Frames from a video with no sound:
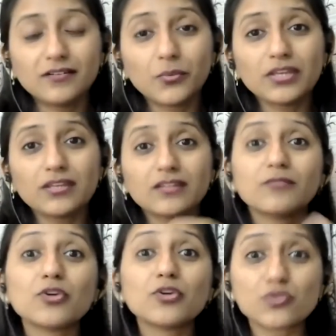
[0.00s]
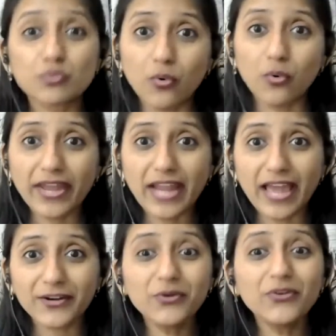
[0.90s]
we use bow and
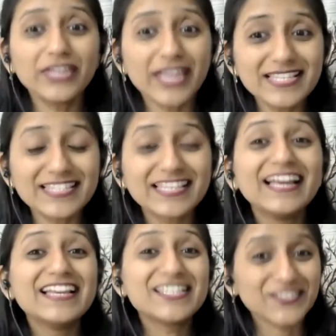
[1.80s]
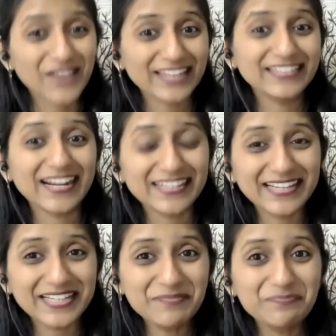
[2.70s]
arrow. Yes. So at that
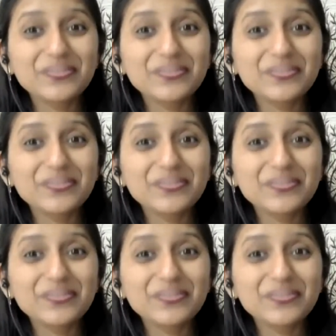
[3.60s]
time.